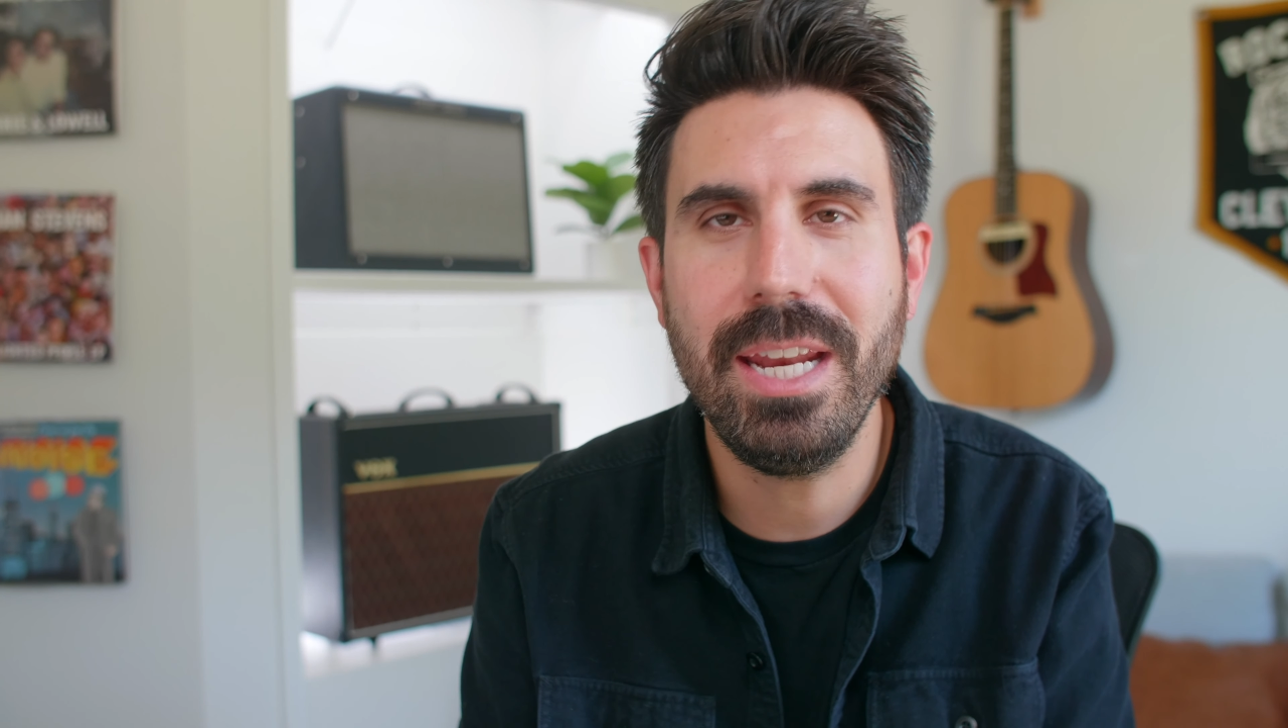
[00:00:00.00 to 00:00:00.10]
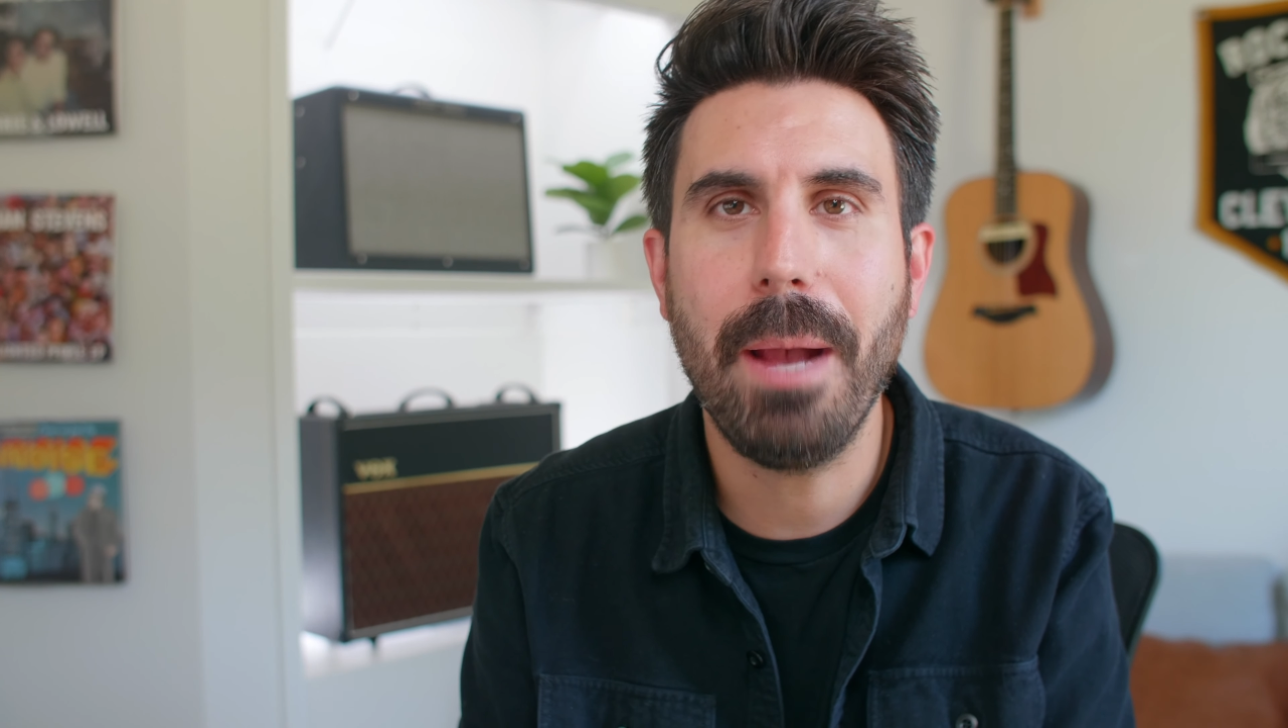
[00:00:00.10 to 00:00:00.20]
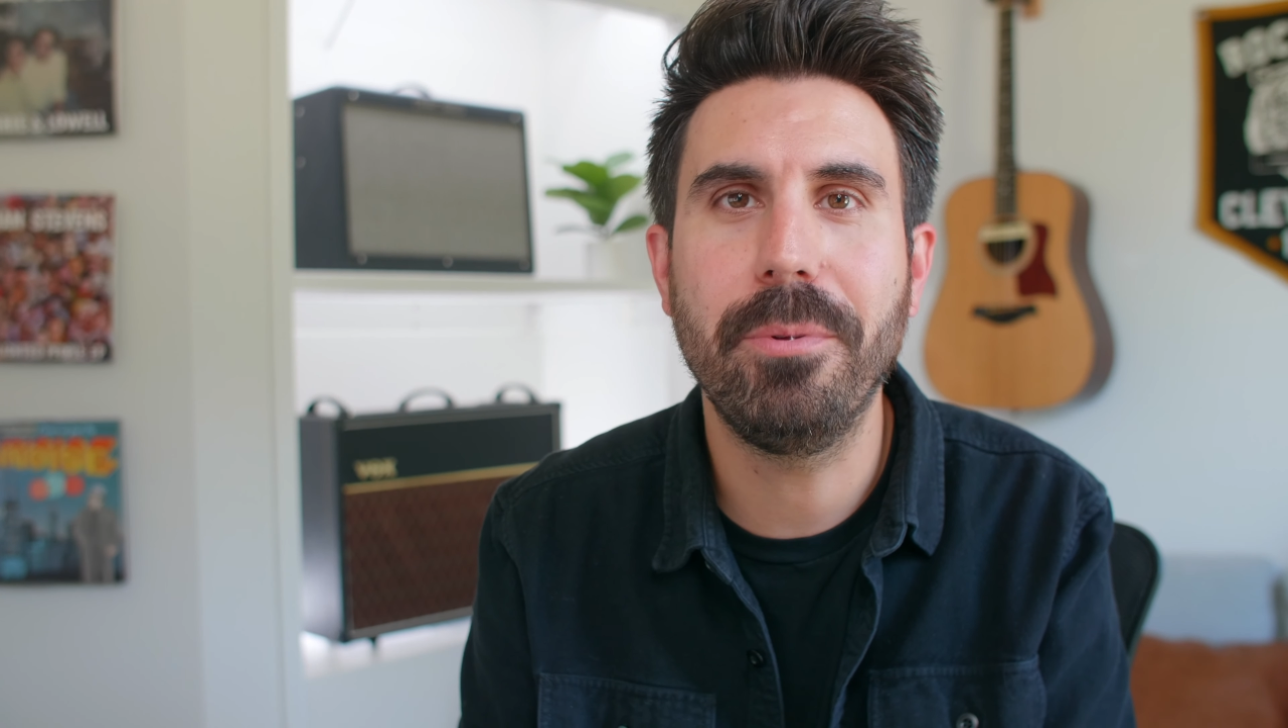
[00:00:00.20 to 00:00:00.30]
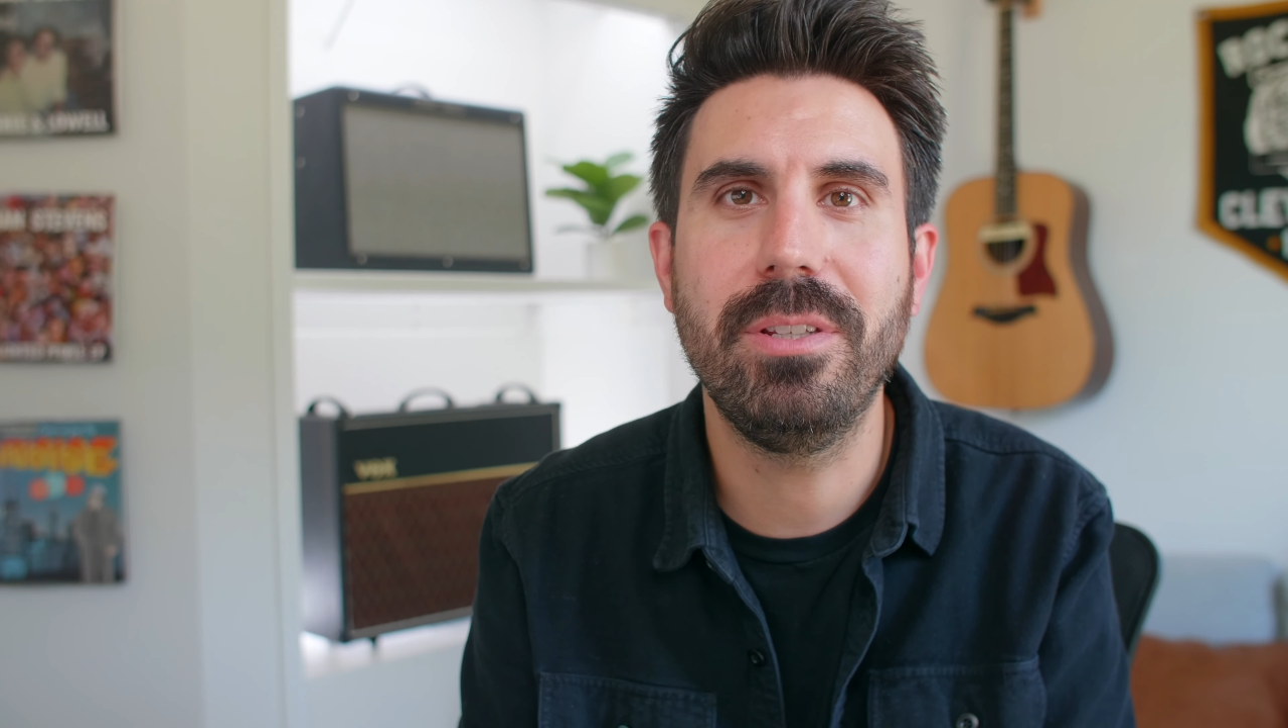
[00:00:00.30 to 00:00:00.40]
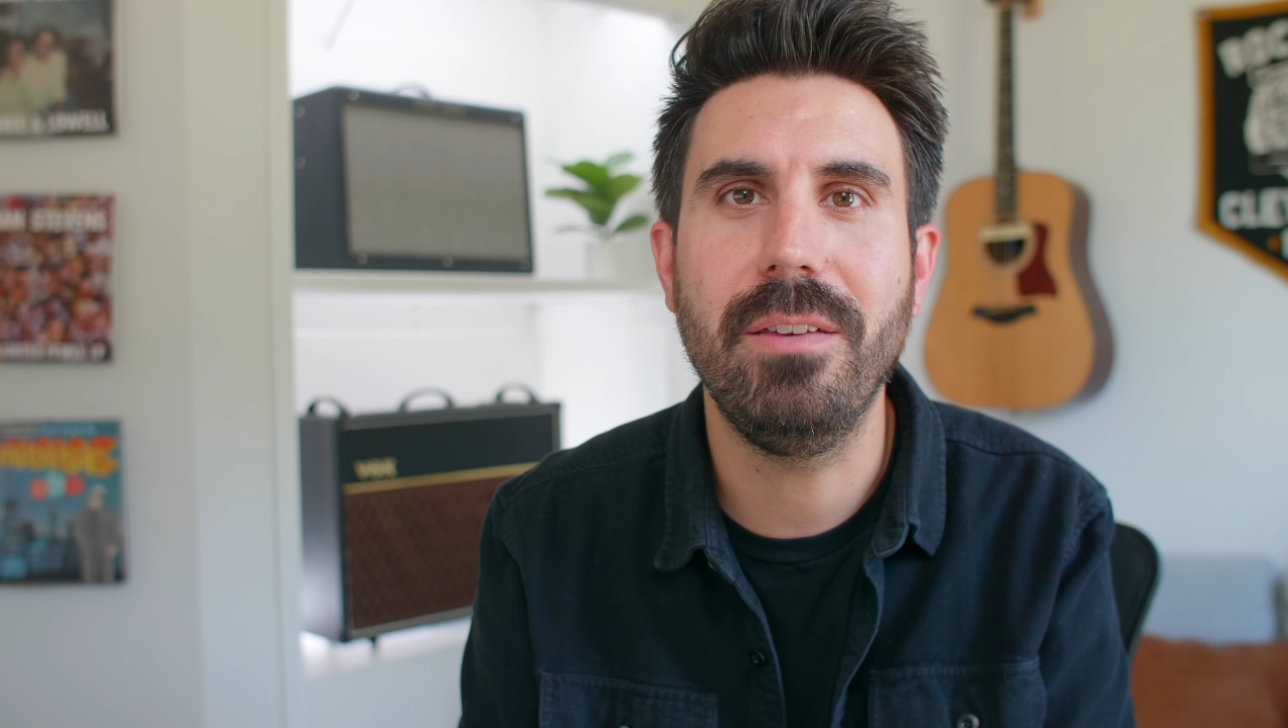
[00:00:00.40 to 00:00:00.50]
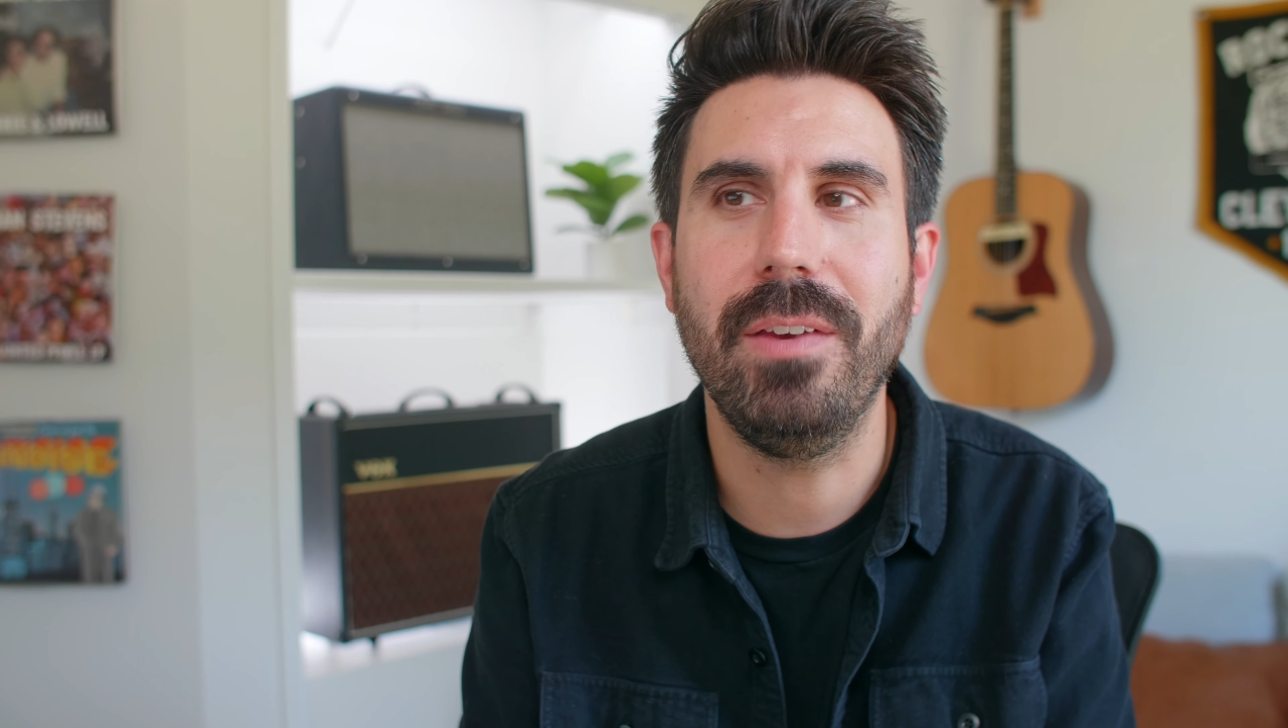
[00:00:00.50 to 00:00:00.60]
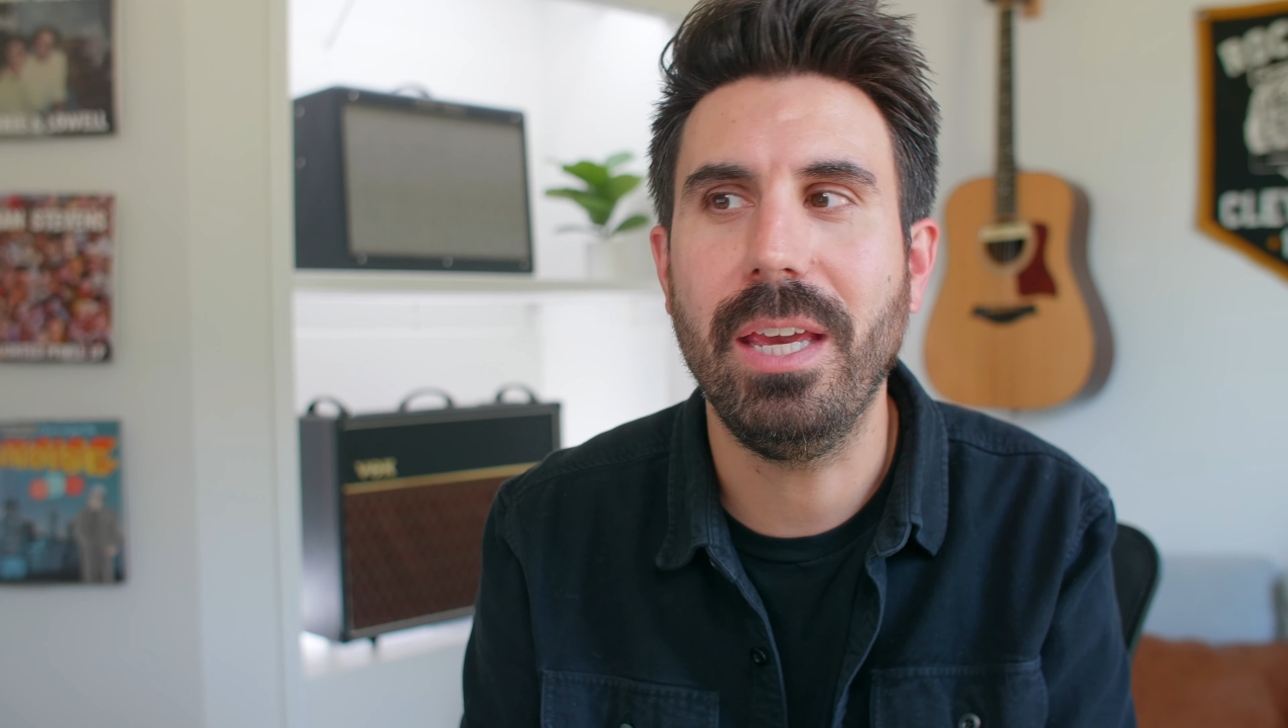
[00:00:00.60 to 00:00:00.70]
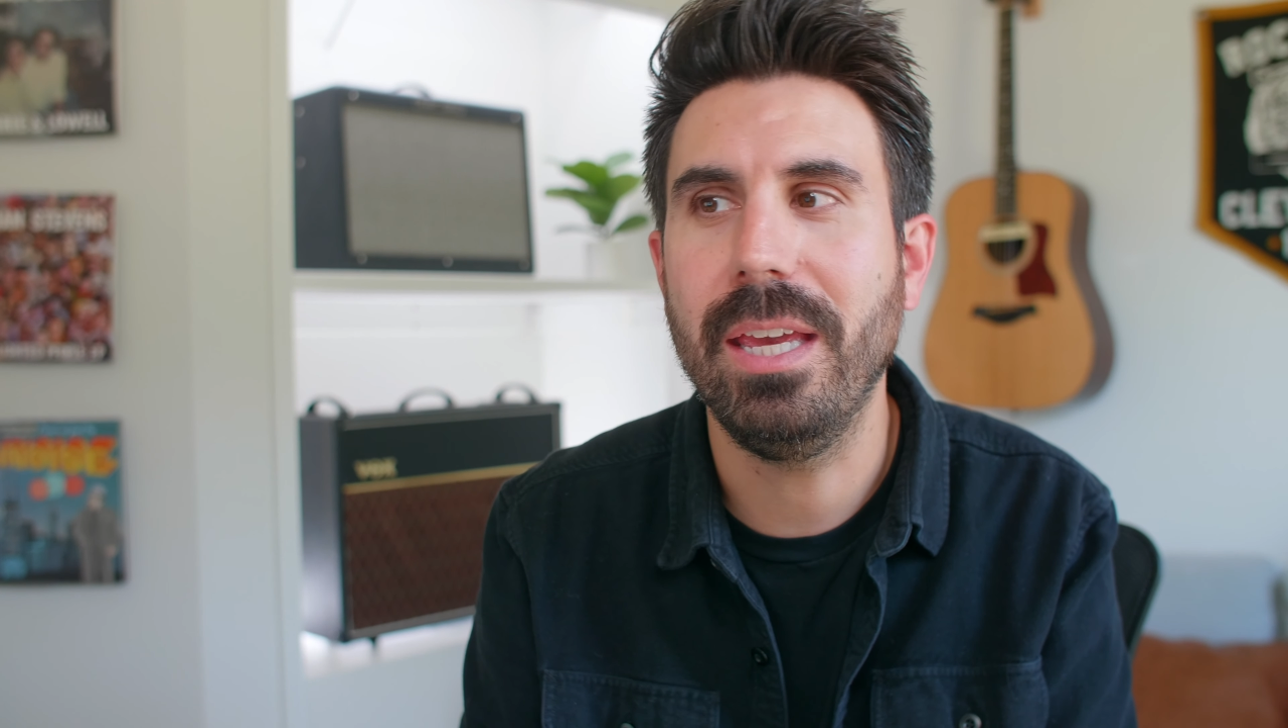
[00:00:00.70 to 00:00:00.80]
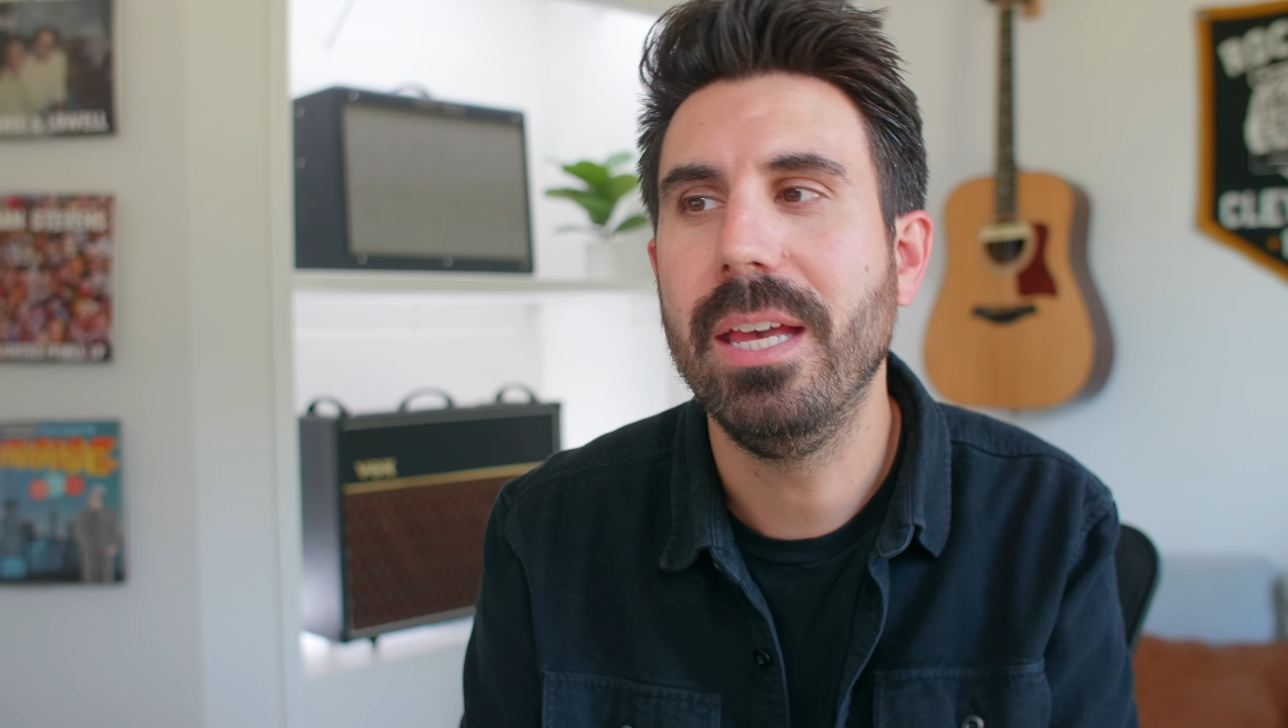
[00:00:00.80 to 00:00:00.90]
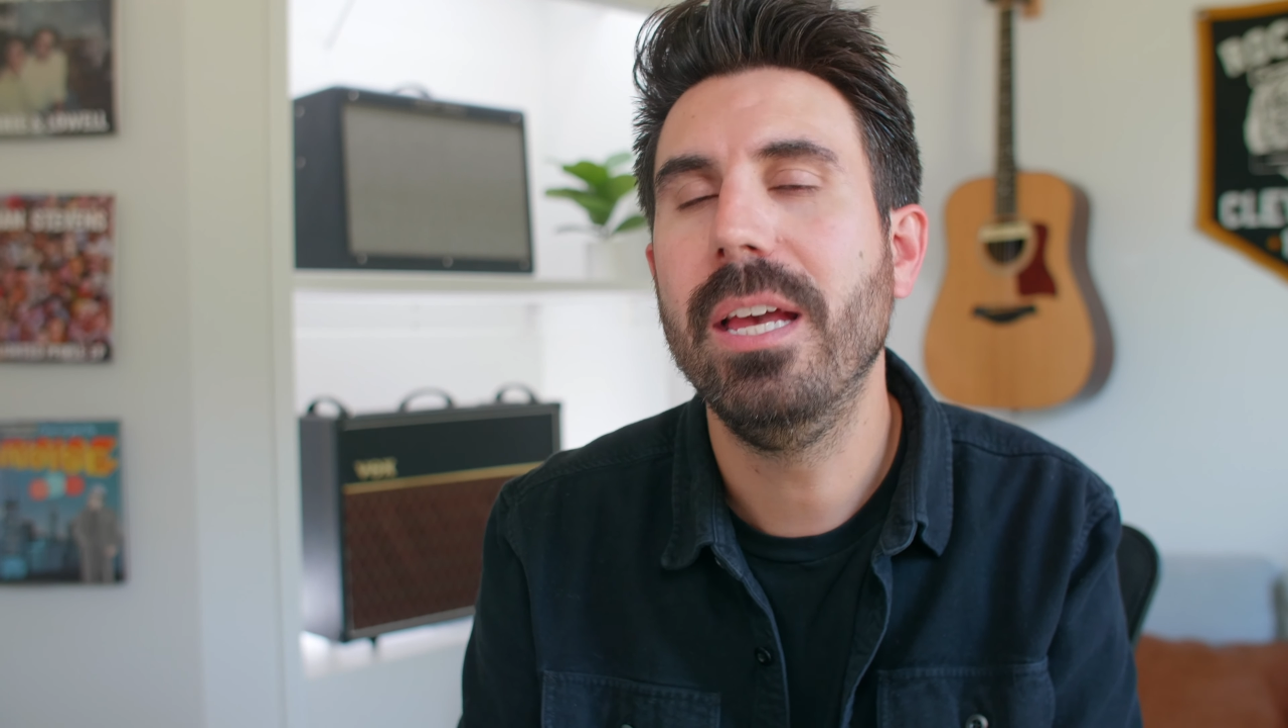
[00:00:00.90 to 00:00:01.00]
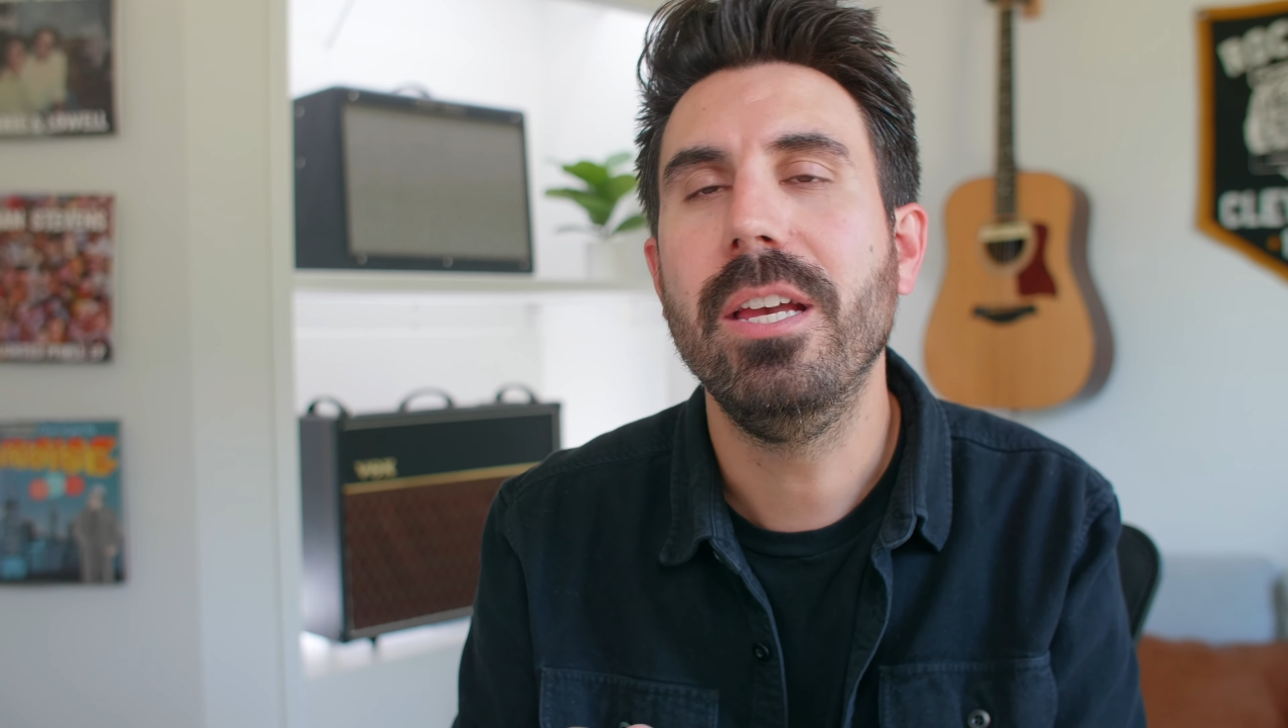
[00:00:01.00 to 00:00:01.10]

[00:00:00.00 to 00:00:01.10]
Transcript: Apple TV